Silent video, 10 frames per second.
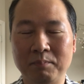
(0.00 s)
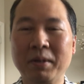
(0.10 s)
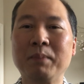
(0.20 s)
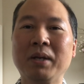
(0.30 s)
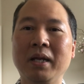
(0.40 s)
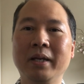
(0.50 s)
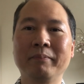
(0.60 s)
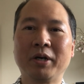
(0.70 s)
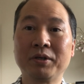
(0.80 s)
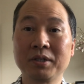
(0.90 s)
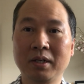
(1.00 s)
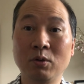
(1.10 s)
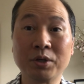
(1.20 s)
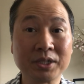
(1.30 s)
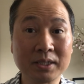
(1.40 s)
maybe her
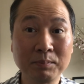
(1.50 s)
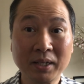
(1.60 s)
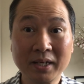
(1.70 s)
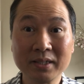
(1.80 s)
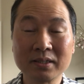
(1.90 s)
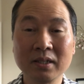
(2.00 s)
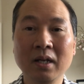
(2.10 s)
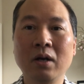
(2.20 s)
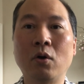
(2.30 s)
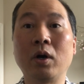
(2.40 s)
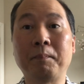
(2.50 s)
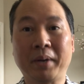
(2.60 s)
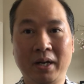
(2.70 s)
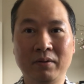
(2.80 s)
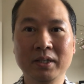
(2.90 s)
older siblings or her
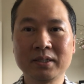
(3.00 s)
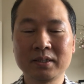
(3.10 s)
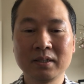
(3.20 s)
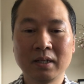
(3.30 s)
parents,